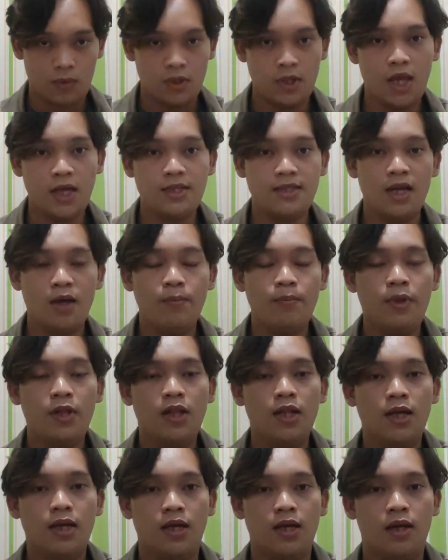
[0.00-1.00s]
The
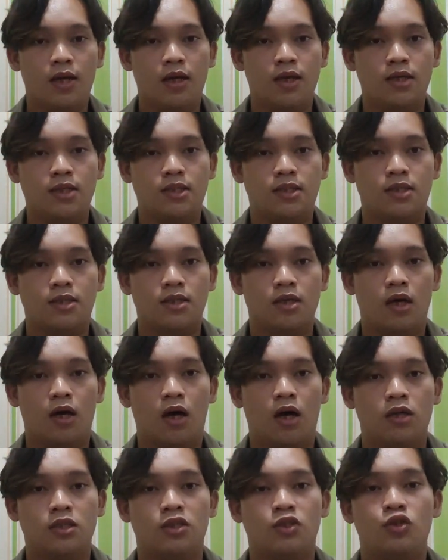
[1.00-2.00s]
example is
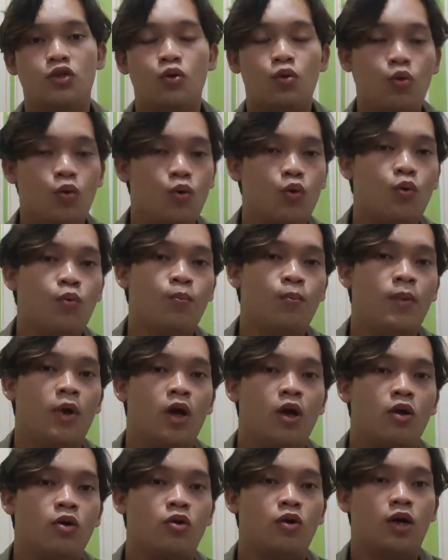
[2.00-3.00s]
Zoom,
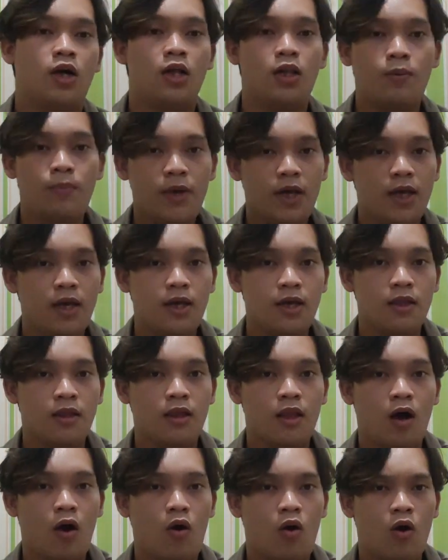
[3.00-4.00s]
Google Meet,
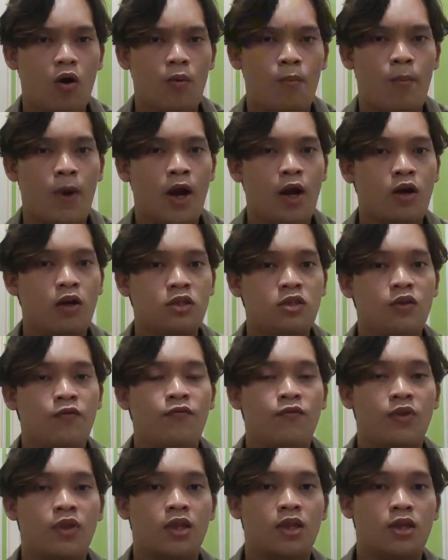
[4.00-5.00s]
or
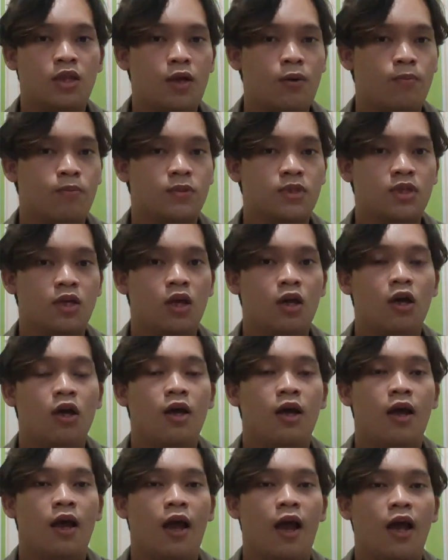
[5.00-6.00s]
Microsoft Teams.
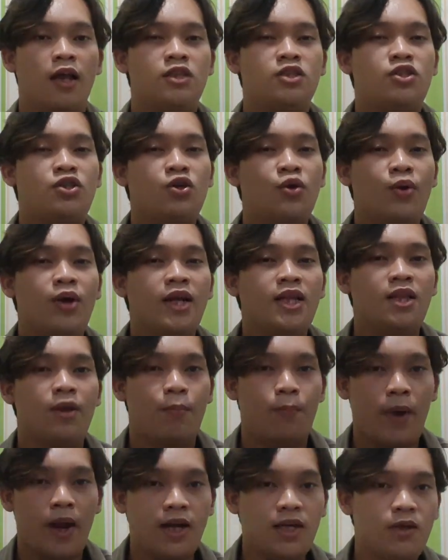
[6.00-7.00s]
And during
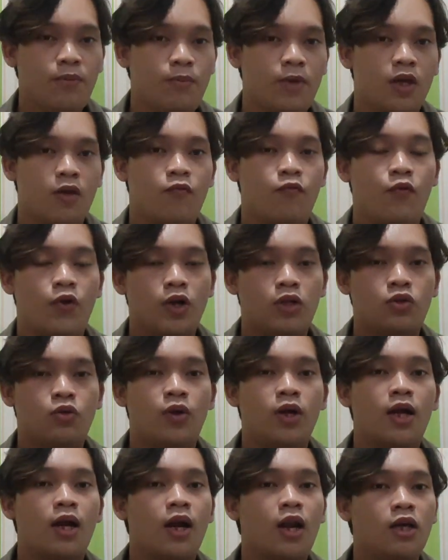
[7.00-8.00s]
the pandemic,
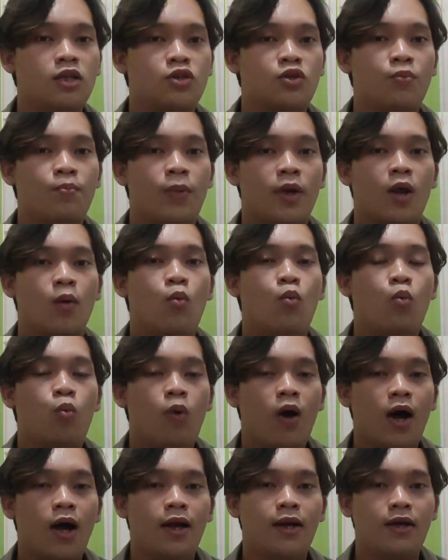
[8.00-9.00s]
virtual classroom
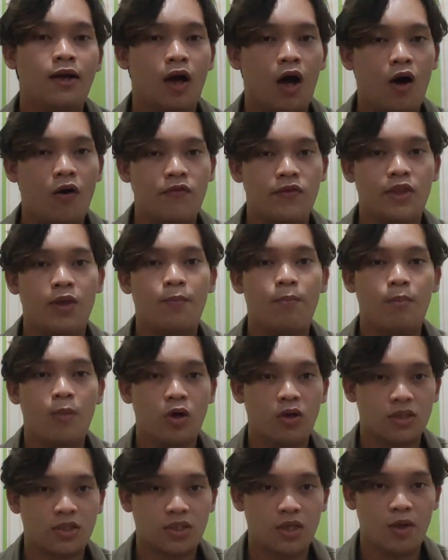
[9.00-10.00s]
became one of the
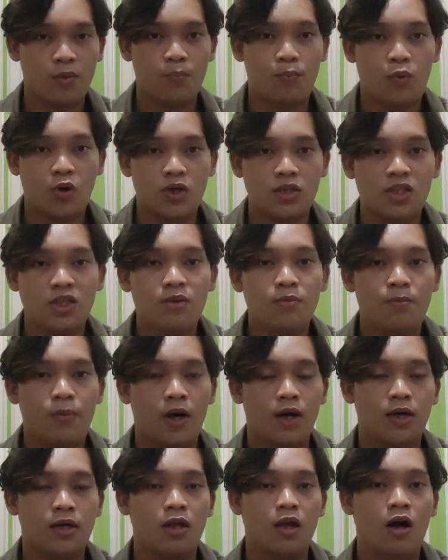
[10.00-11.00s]
most important
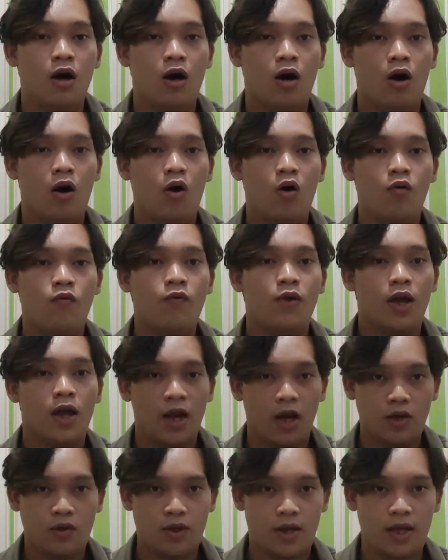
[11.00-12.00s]
part of
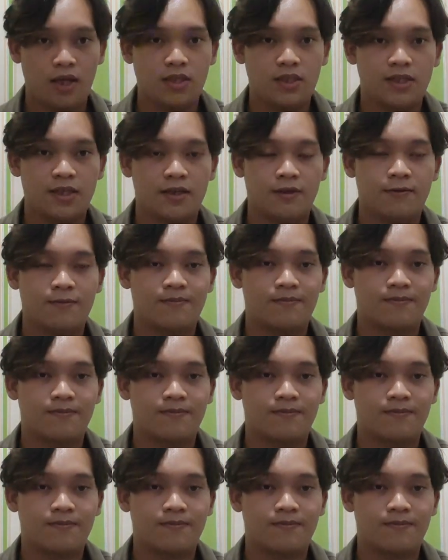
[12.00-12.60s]
education.